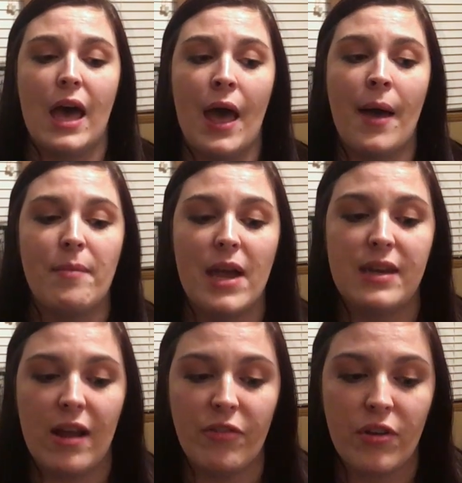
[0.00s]
Um,
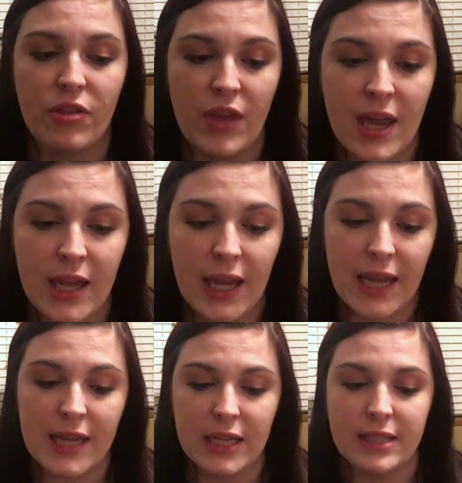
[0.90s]
another thing
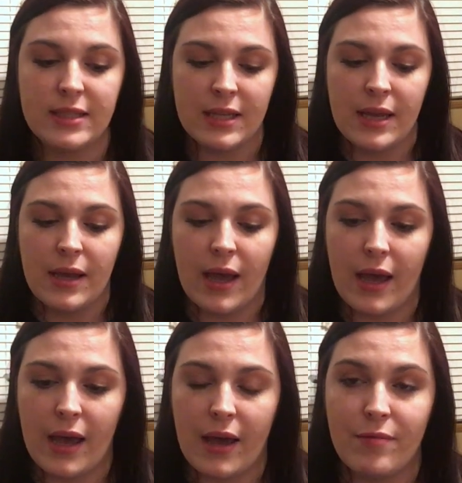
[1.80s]
is
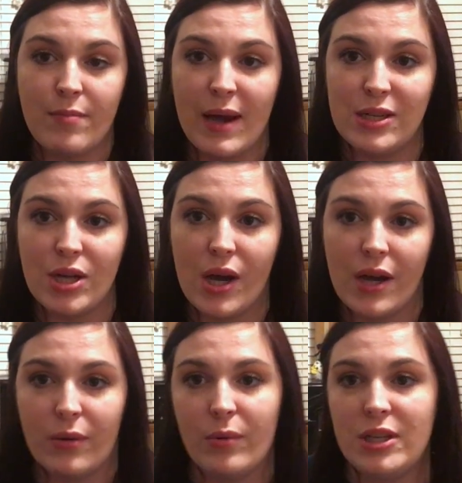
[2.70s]
uh, my
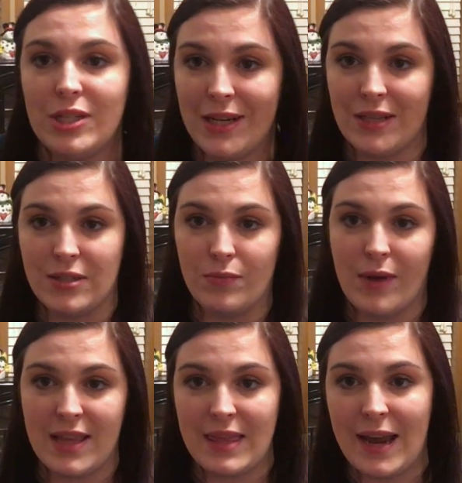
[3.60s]
dog, which is
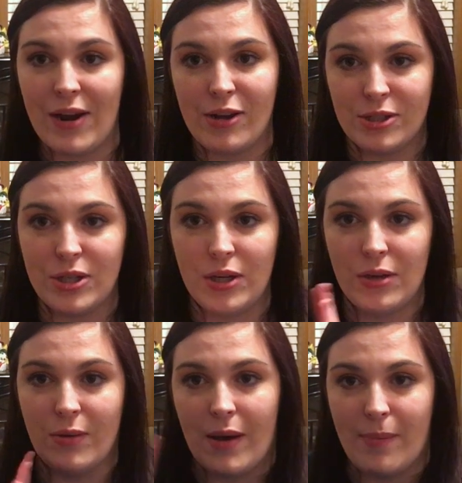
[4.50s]
right there. I'll show
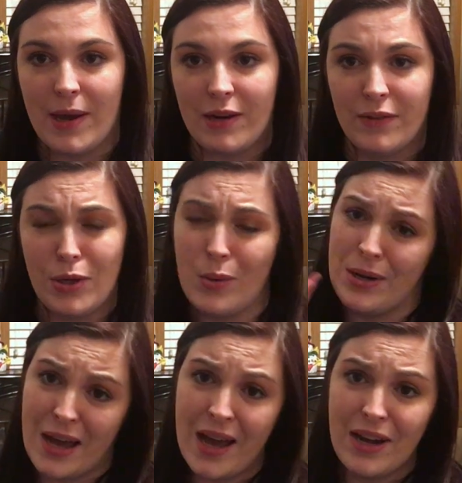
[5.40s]
you a better view,
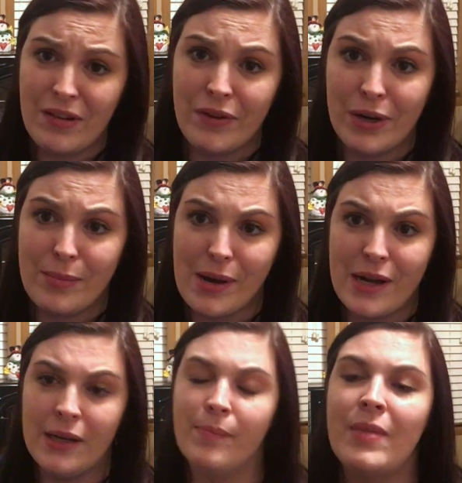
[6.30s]
not of her
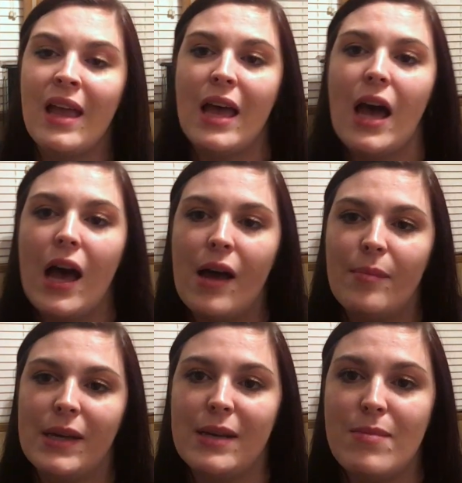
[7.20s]
bottom,
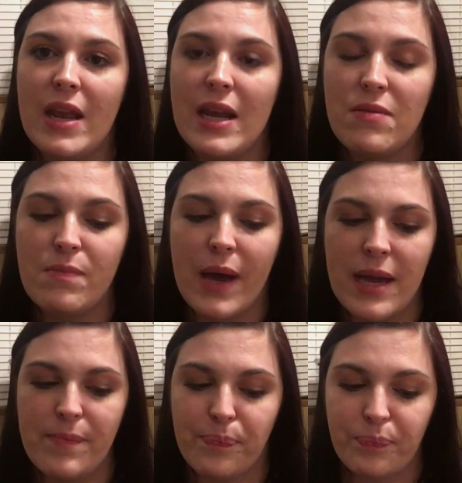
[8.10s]
um, in a minute, but